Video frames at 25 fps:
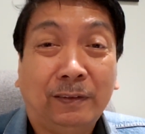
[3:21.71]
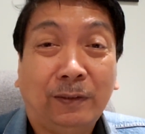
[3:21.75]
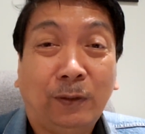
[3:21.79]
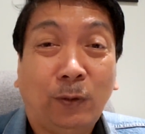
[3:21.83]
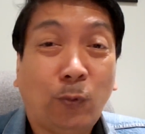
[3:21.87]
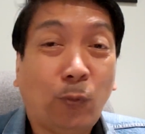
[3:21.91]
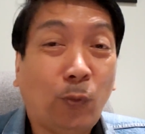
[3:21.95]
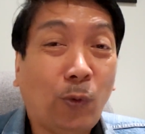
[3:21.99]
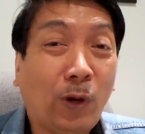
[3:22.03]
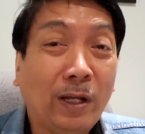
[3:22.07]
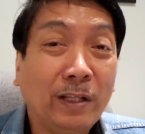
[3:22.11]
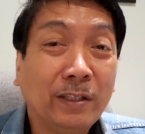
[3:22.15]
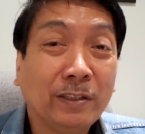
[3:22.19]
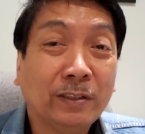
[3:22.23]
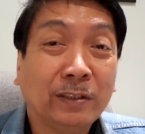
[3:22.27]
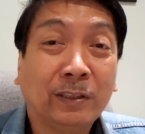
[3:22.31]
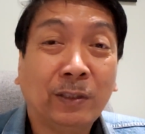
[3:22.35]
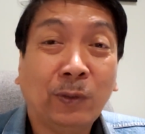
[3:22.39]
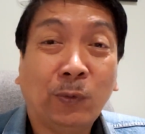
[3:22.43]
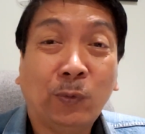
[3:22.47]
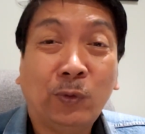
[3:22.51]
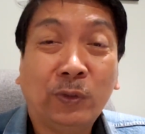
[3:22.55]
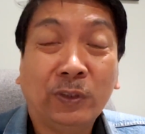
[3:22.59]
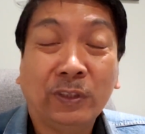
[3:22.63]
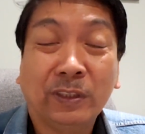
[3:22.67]
once
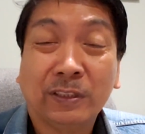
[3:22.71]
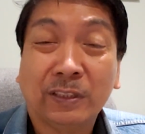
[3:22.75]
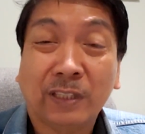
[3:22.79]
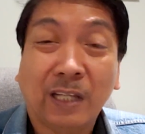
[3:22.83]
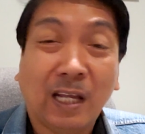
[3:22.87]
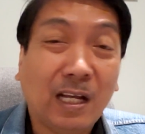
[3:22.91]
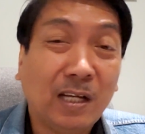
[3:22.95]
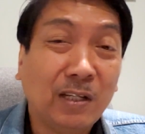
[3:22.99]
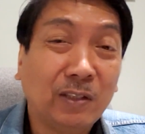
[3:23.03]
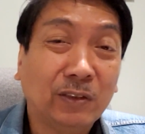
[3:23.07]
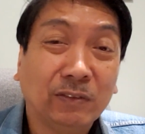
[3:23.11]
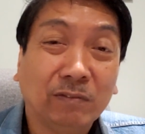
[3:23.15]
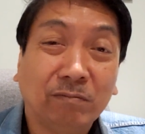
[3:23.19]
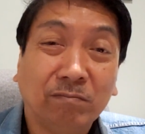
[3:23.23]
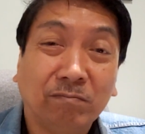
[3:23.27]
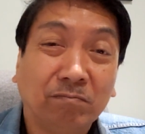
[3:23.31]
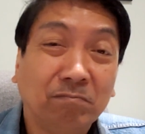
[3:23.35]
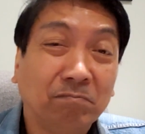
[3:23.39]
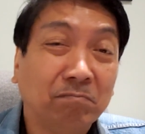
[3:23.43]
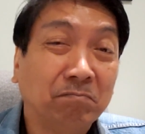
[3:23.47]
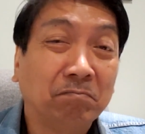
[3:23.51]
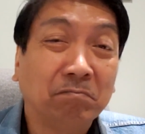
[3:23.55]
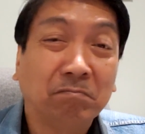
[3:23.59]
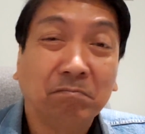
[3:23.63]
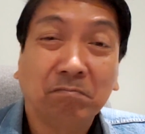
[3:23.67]
the word is out
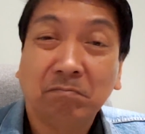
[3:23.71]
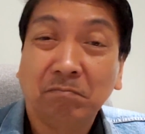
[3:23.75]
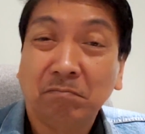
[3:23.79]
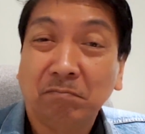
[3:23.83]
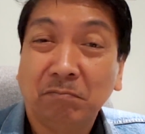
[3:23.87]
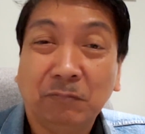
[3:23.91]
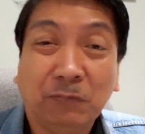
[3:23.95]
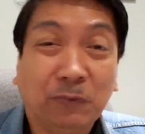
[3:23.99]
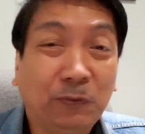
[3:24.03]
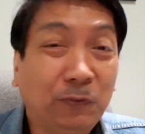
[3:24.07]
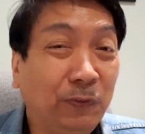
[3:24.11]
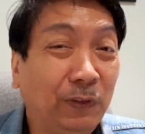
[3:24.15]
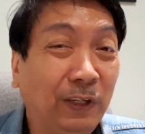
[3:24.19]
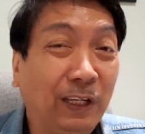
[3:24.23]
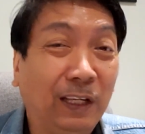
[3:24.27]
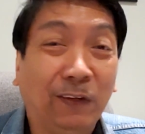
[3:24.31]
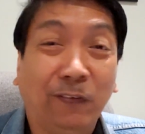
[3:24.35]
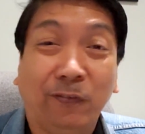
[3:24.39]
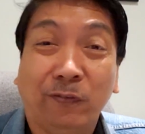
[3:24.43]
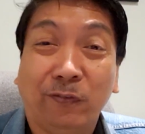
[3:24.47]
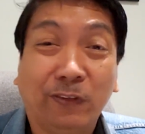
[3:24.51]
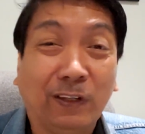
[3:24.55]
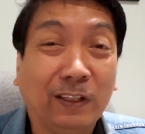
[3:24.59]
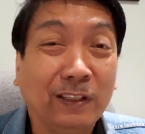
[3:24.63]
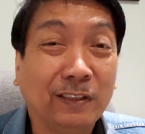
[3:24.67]
well
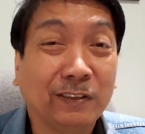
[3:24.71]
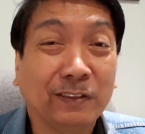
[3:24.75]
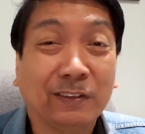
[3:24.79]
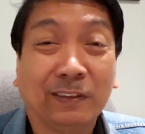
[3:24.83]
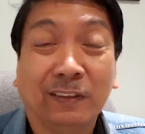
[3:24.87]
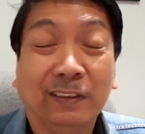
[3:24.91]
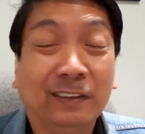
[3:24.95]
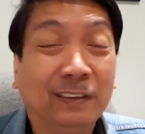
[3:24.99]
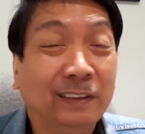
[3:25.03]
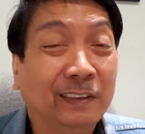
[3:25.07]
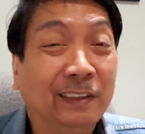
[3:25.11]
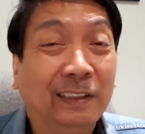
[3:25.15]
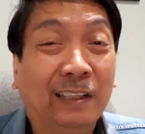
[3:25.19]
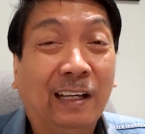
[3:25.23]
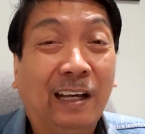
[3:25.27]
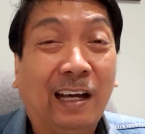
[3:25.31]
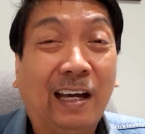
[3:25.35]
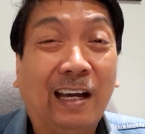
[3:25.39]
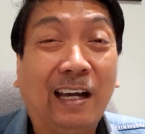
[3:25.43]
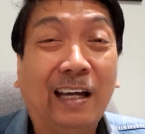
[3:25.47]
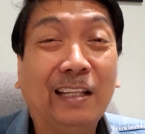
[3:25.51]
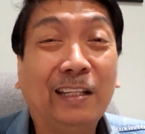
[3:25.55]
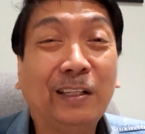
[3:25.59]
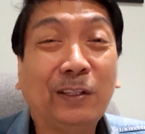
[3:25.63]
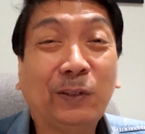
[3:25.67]
friends
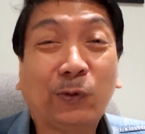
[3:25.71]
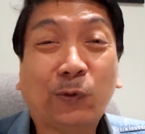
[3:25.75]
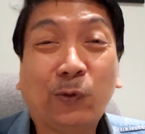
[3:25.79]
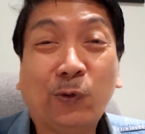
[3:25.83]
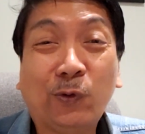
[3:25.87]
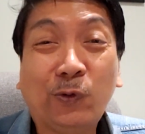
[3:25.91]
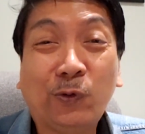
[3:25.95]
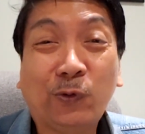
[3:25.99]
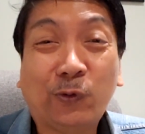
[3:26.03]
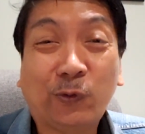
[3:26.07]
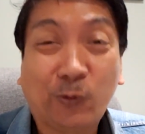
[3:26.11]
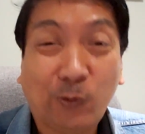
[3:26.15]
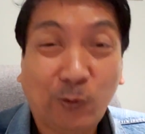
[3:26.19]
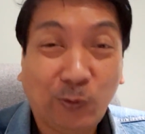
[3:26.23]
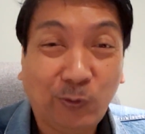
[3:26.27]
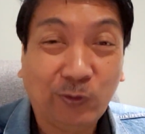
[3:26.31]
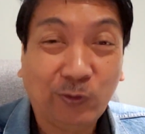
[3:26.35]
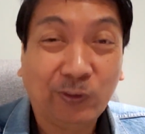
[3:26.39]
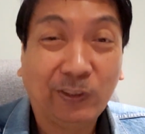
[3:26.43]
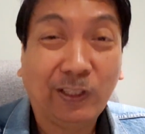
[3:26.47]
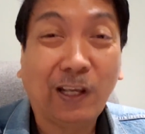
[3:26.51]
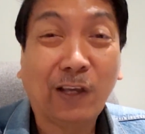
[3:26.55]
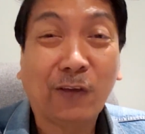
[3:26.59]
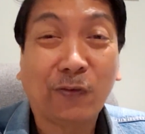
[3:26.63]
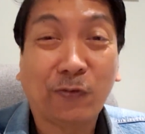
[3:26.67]

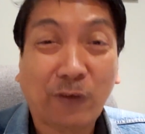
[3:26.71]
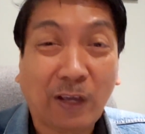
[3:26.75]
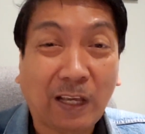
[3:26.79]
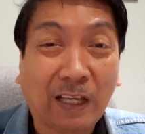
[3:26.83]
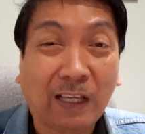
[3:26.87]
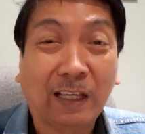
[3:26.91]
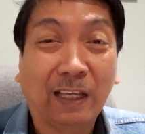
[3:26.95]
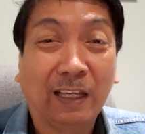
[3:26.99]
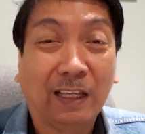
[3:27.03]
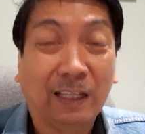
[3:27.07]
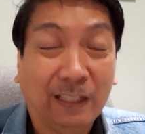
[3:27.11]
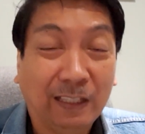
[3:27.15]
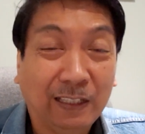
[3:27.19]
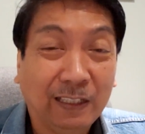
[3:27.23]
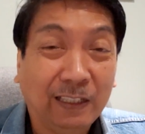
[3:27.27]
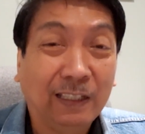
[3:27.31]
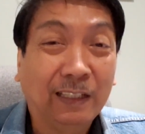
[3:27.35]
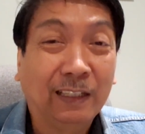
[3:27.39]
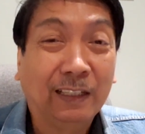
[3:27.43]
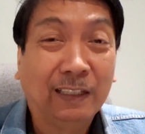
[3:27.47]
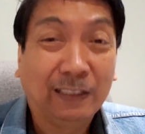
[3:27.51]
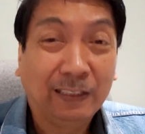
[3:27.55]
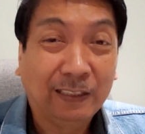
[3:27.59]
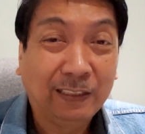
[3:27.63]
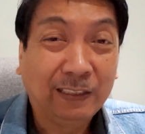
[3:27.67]
uncontrolled effect
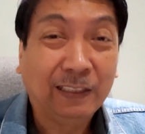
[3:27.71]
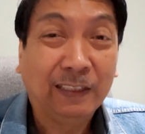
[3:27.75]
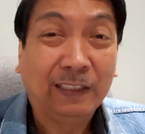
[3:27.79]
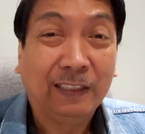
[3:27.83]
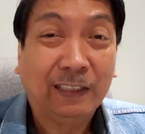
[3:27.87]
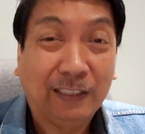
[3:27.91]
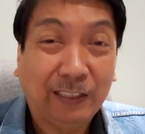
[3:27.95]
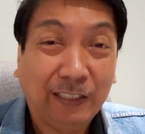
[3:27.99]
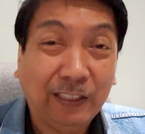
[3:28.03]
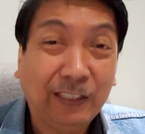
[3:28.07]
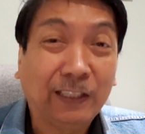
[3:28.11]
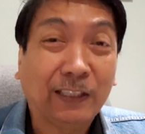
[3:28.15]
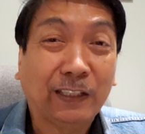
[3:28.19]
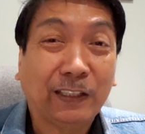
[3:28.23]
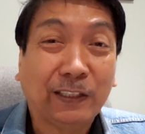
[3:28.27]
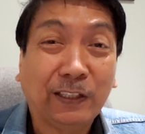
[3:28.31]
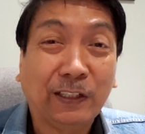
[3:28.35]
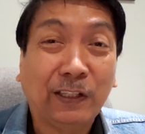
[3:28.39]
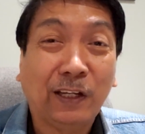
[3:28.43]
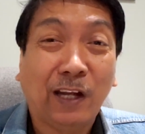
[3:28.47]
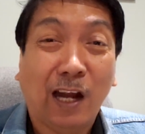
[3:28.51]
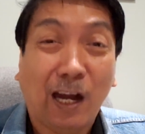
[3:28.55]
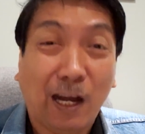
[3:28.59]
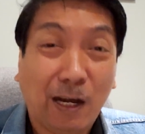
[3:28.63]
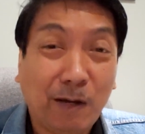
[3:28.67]
it
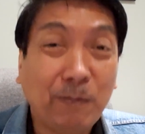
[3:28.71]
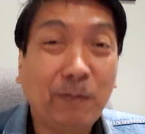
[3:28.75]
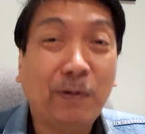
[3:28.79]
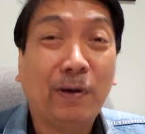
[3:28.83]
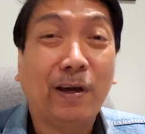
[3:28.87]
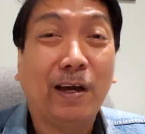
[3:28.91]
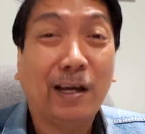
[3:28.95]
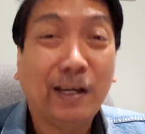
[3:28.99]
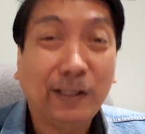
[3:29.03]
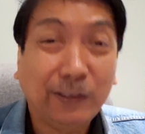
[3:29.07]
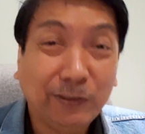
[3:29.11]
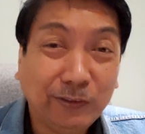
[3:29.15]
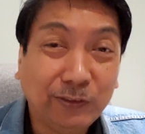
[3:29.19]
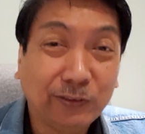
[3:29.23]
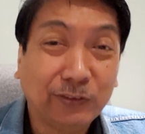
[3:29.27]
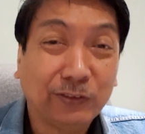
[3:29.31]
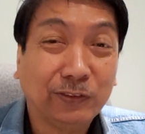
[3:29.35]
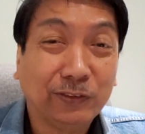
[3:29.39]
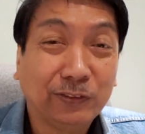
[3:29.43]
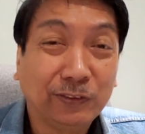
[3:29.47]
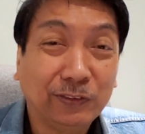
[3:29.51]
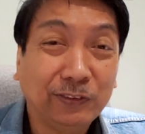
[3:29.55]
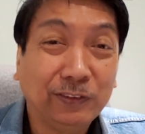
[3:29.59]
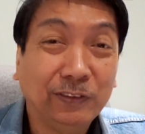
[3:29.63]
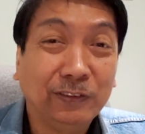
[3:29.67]
can harm
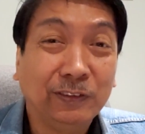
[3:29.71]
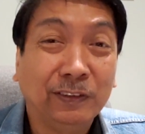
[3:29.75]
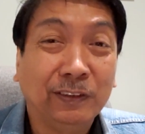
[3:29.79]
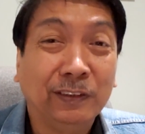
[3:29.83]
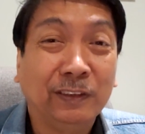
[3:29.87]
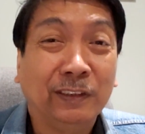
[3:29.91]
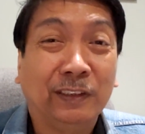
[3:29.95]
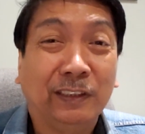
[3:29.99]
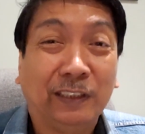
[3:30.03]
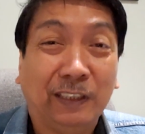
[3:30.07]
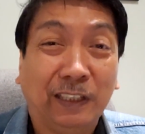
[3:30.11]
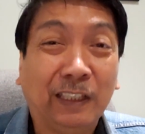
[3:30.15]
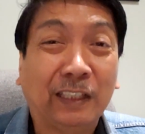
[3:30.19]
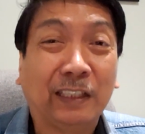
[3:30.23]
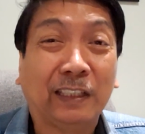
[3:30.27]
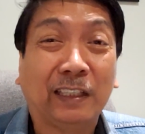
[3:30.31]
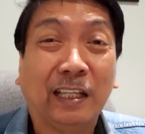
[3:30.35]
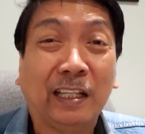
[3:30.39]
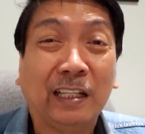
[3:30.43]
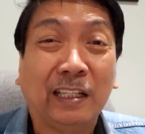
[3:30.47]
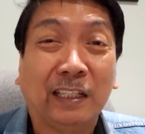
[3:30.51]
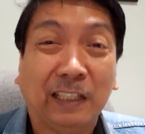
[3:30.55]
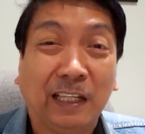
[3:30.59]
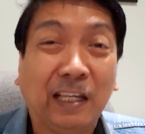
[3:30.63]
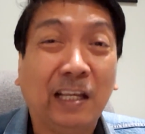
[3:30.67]
others it
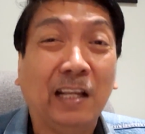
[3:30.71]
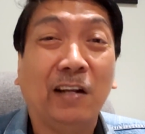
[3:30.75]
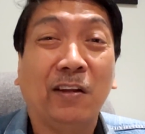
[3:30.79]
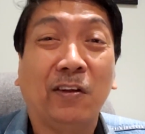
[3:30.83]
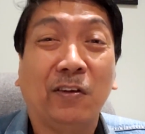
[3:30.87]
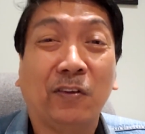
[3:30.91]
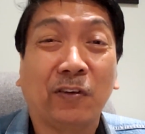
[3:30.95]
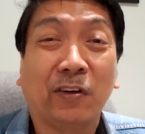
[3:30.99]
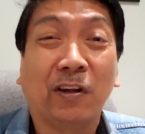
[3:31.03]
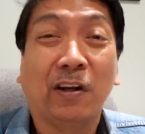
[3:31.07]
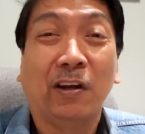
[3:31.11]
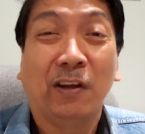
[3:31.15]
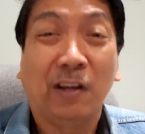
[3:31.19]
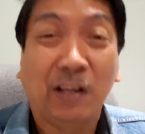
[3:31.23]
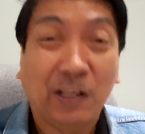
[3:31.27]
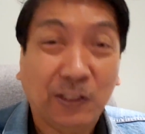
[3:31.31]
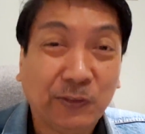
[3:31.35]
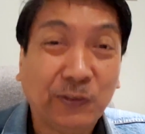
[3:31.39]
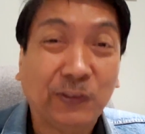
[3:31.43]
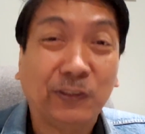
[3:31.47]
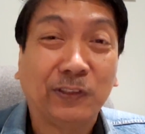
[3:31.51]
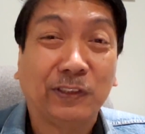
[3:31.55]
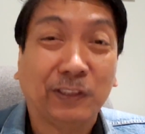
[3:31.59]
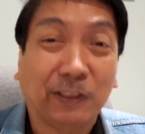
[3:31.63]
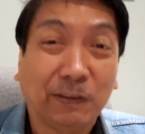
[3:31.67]
can kill
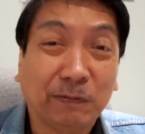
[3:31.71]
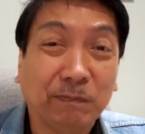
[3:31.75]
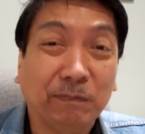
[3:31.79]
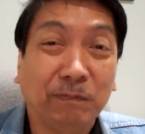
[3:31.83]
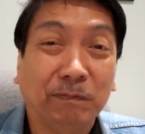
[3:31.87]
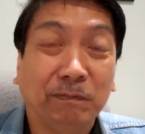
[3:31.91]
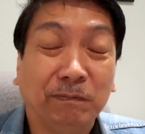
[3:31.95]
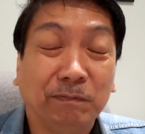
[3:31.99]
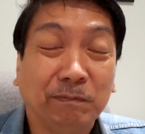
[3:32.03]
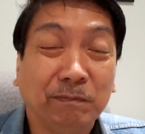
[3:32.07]
relationship